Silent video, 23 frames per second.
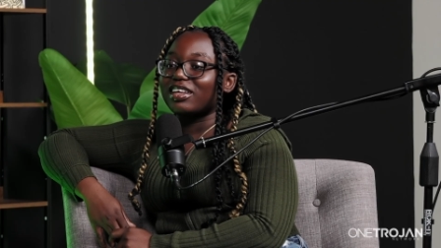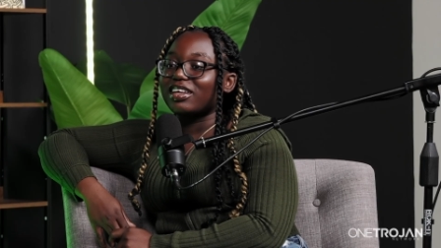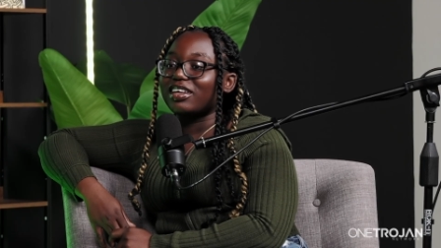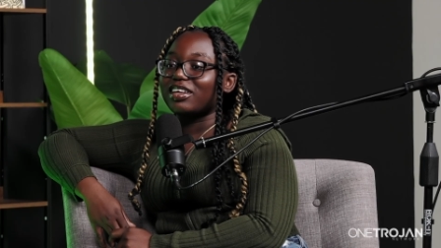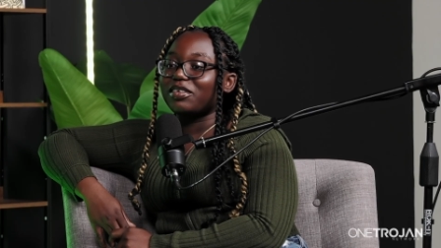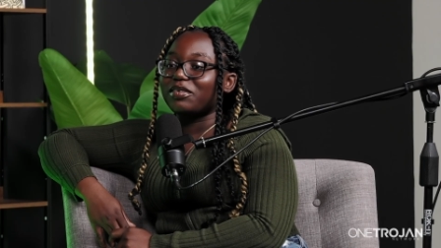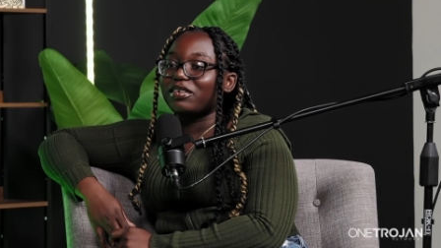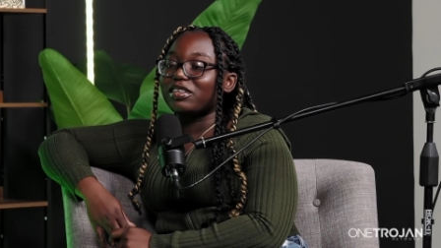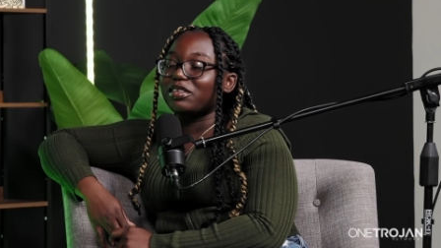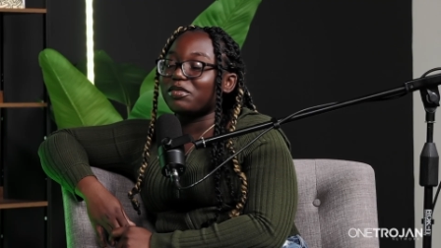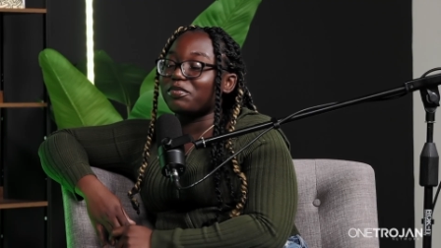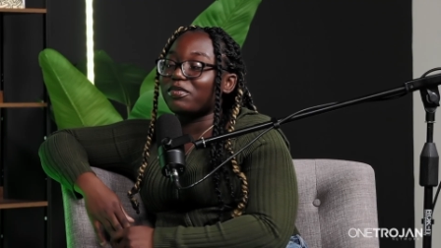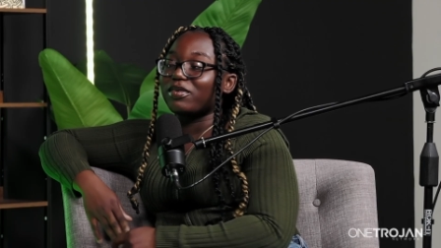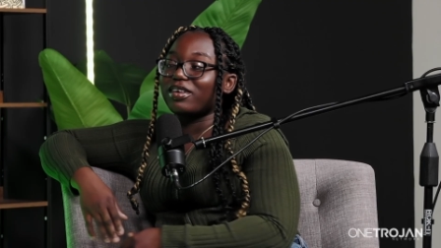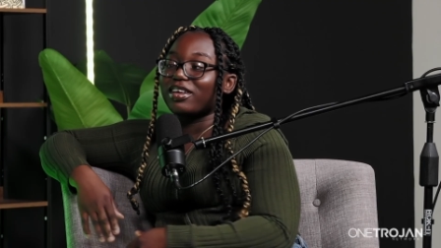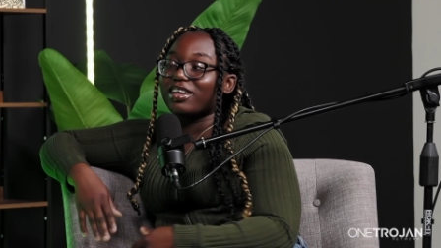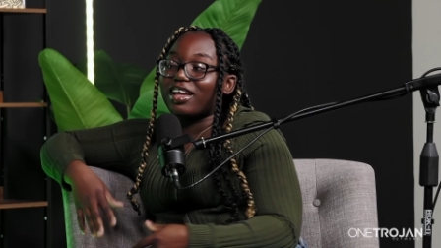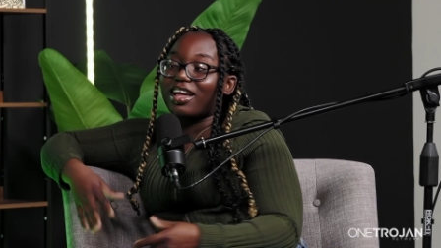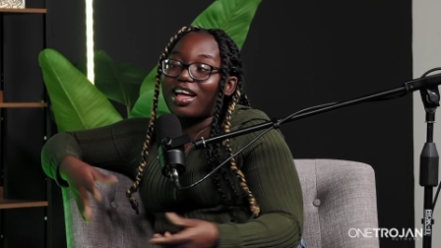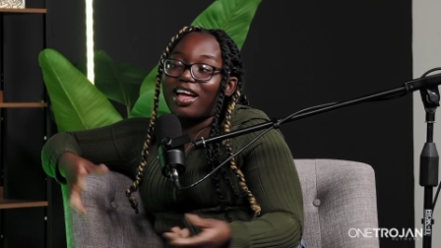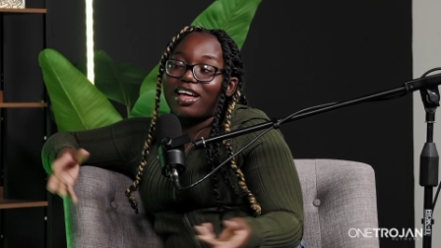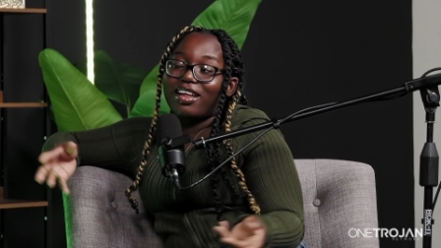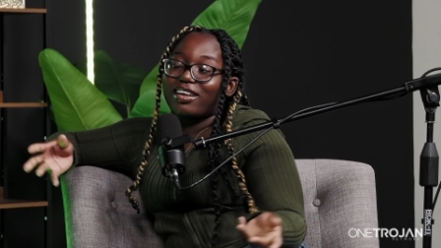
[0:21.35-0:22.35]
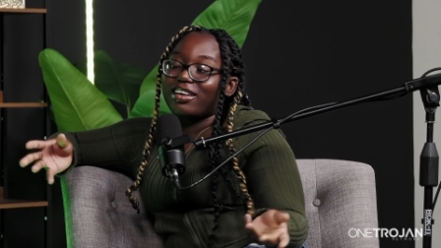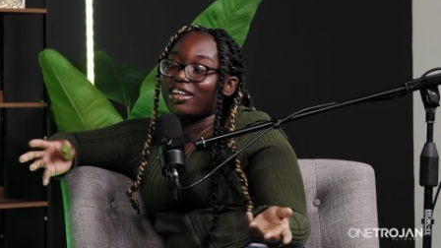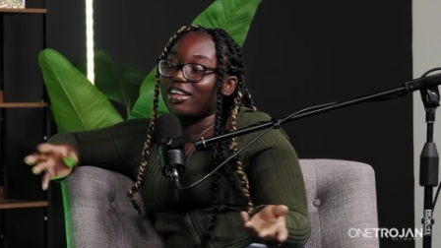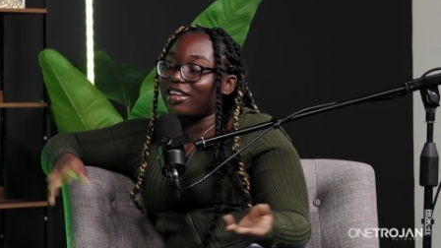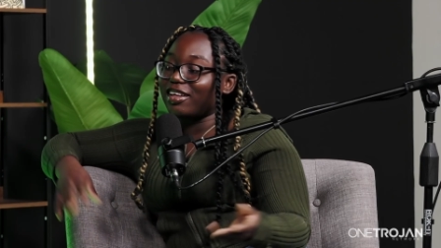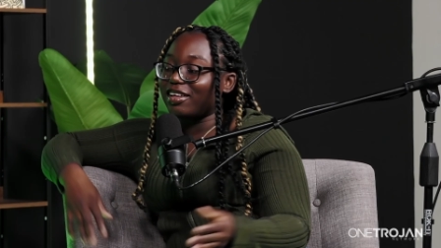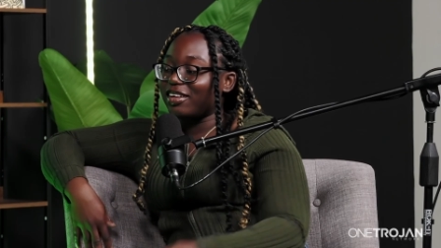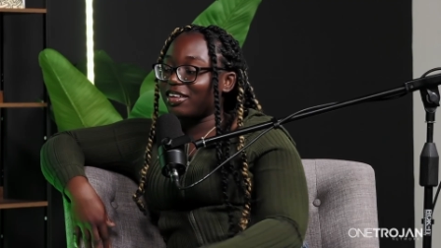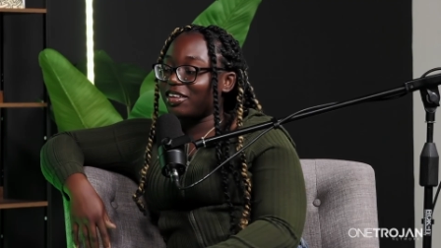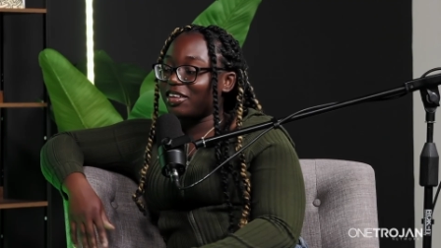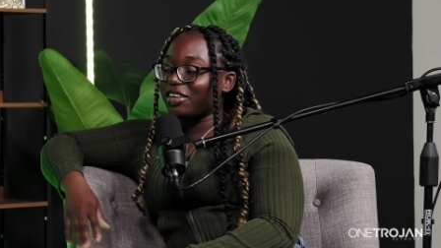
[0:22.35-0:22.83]
it was
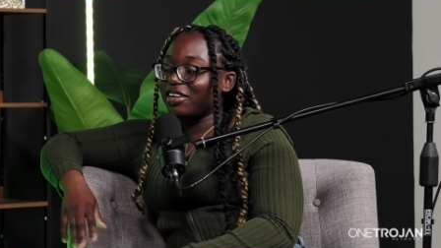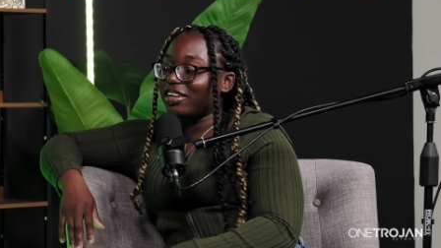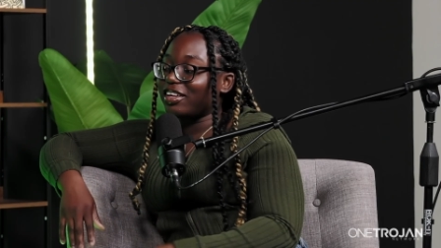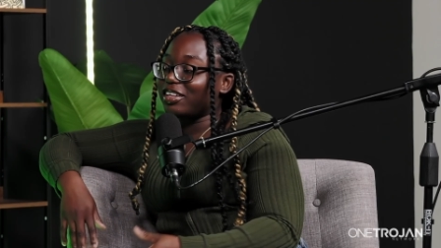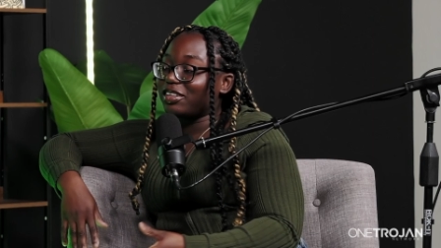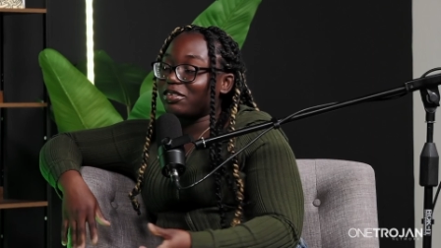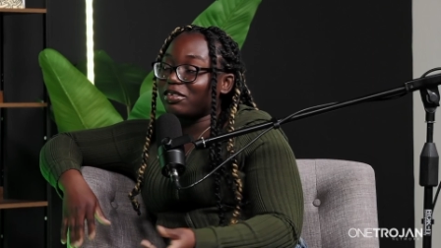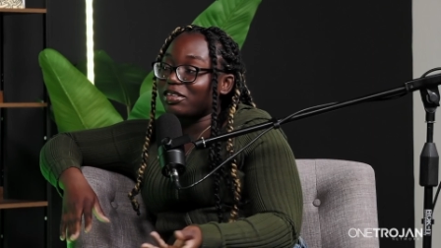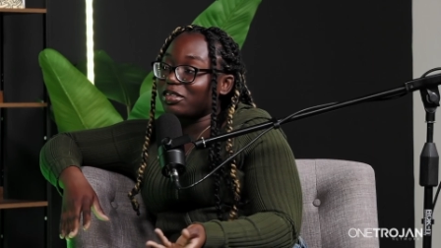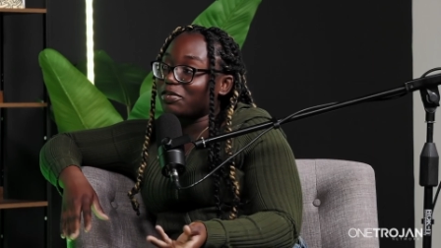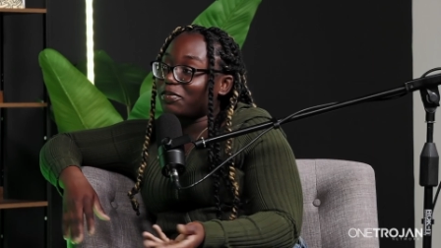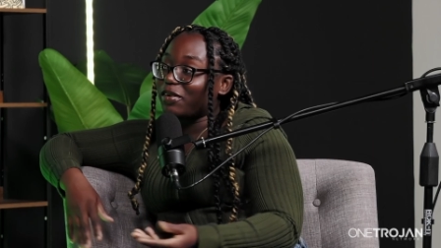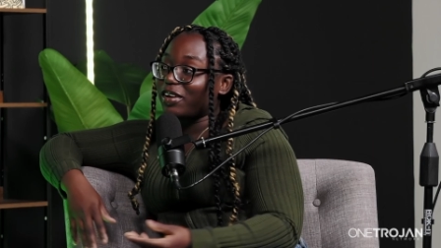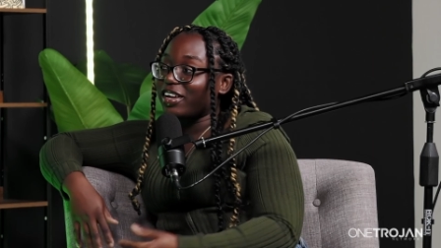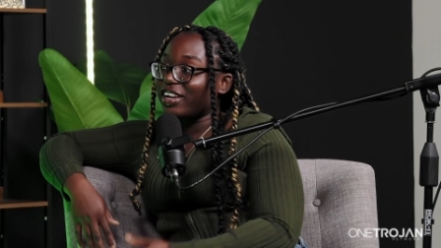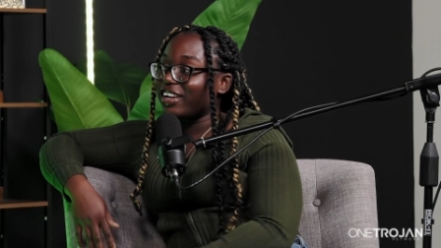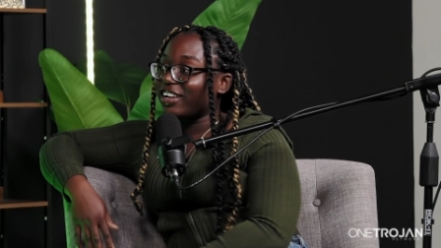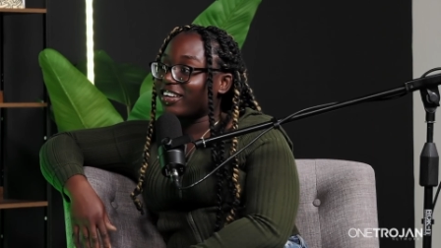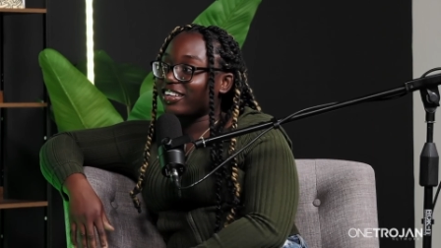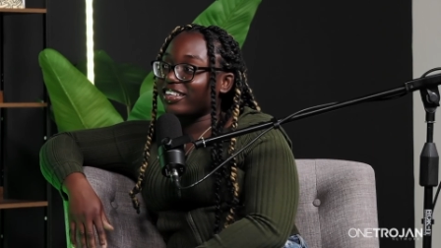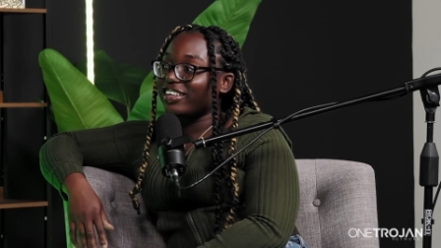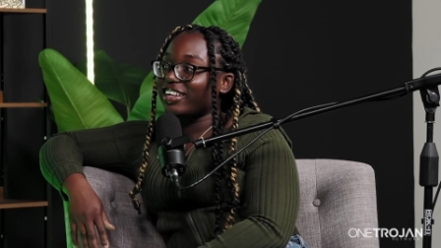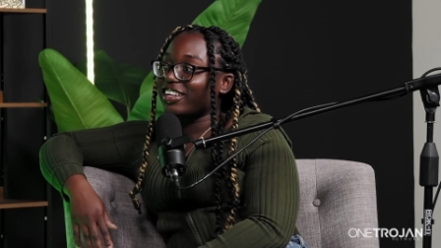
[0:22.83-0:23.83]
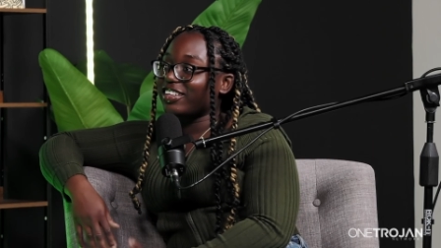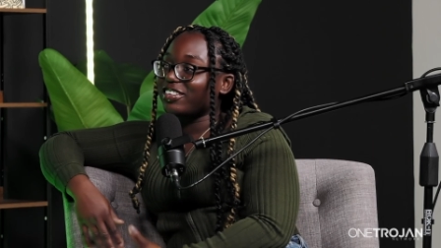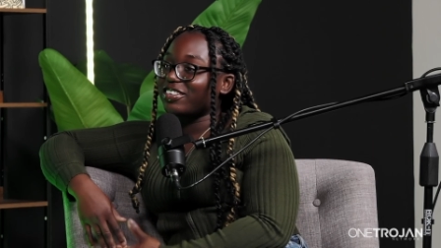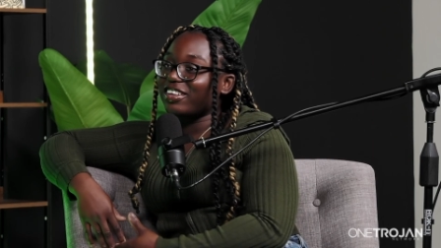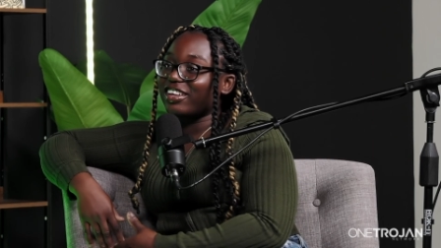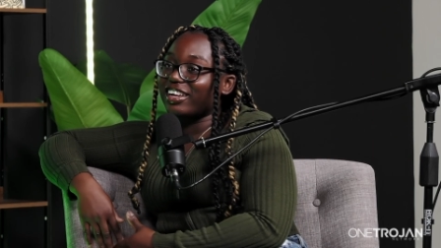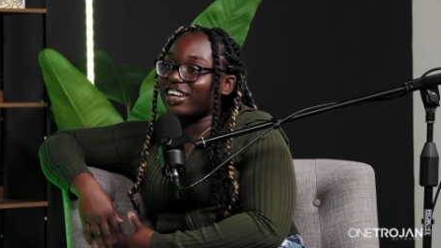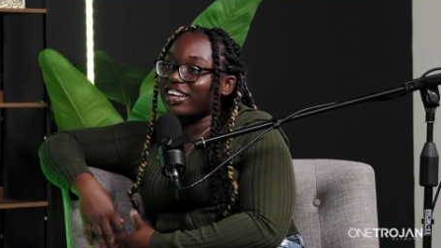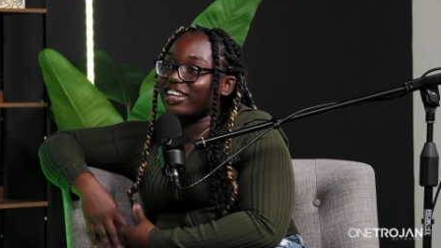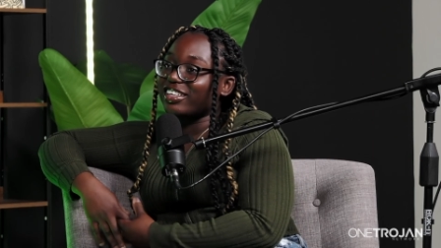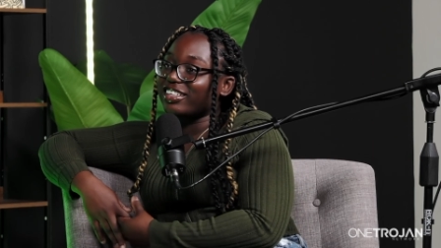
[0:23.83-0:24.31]
I mean it was pretty good, that's
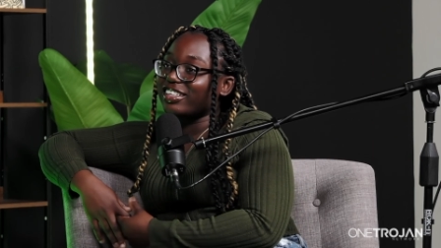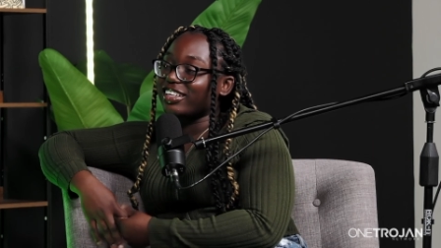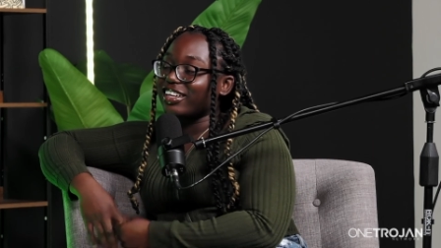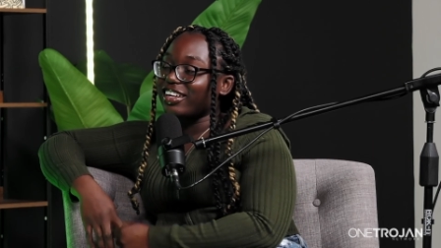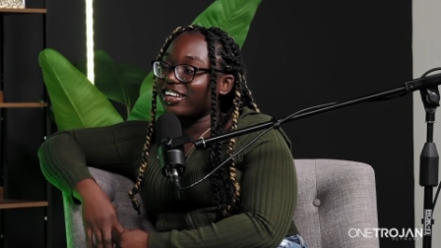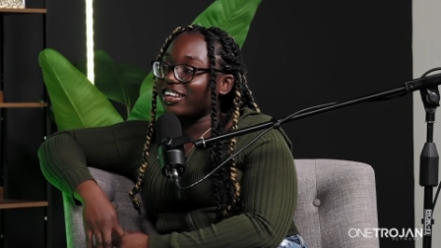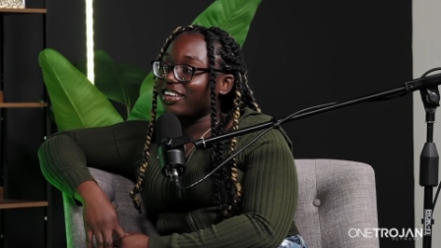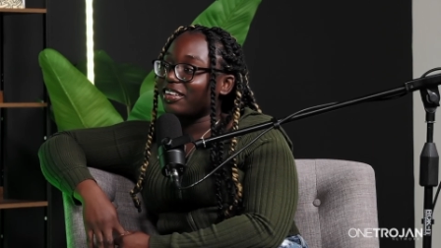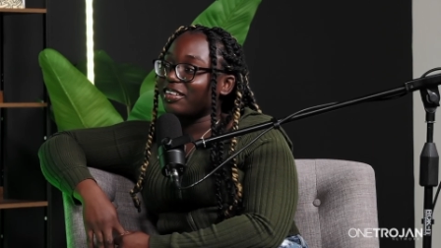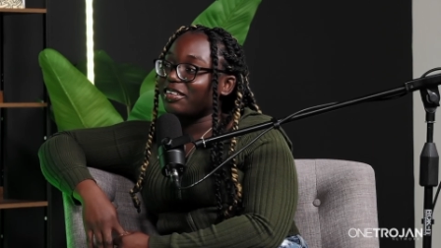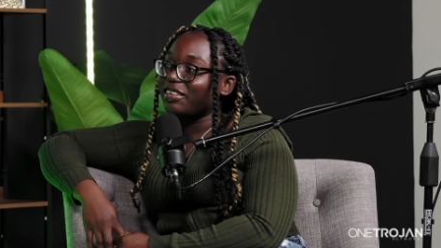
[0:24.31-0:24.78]
what I say.